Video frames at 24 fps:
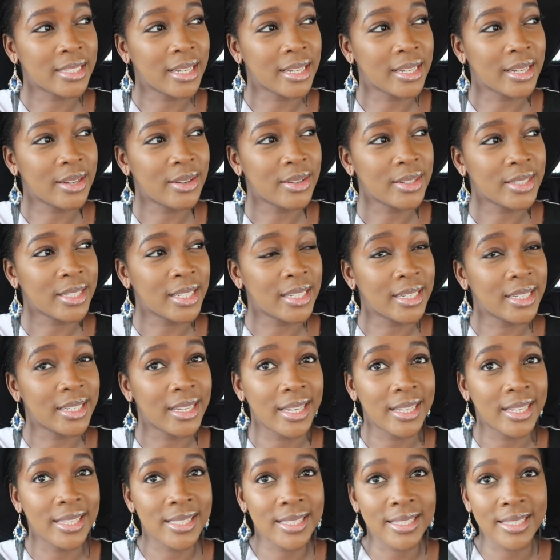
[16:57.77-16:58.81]
Like, I want a
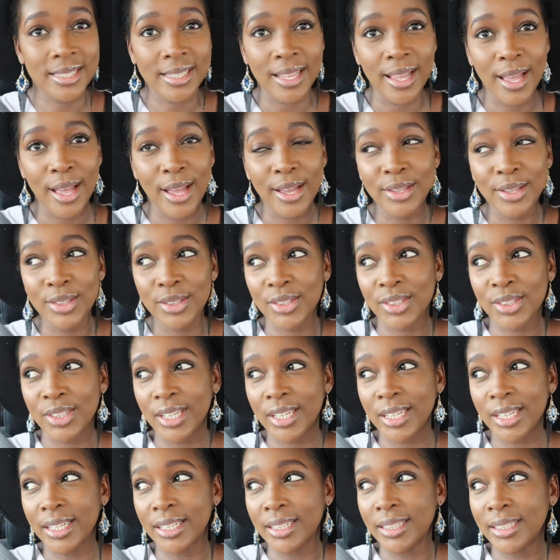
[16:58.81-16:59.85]
nice,
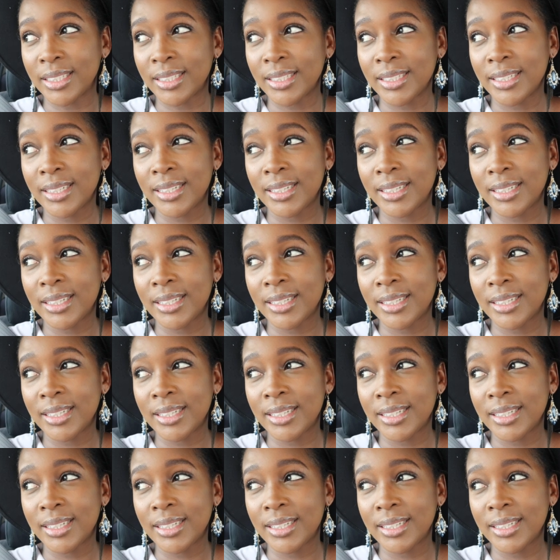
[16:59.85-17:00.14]
chill,